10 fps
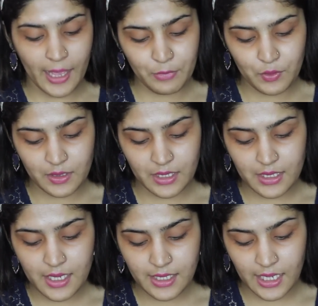I'm using the
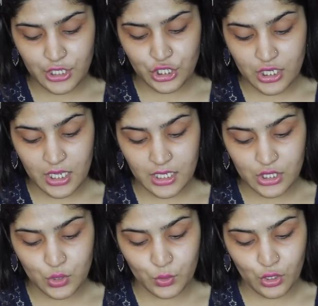NYX
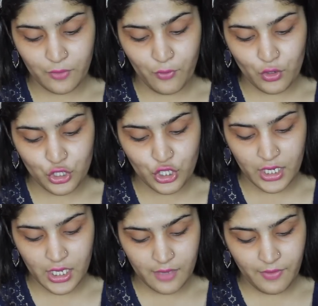HD Studio
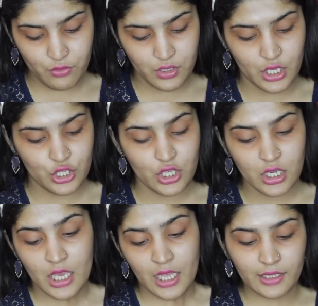Photogenic
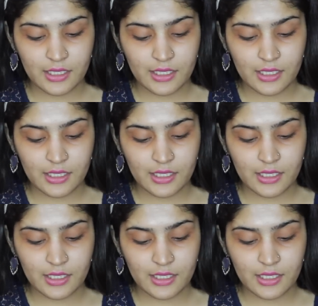Foundation.